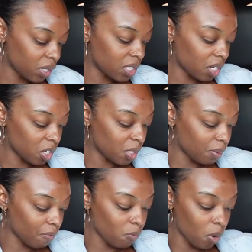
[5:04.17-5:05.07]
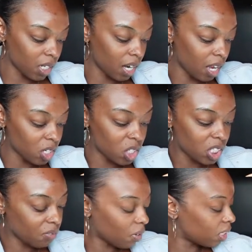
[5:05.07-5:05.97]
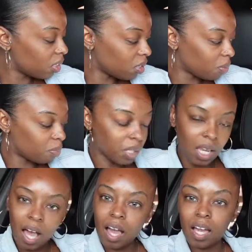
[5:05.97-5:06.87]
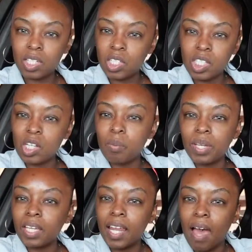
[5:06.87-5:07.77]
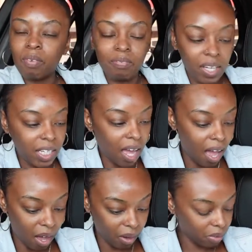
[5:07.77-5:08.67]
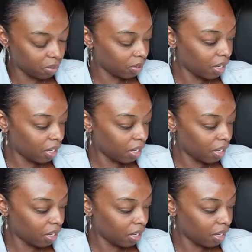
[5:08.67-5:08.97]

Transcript: to go spend $40 just for a little plug, just so we can have a video.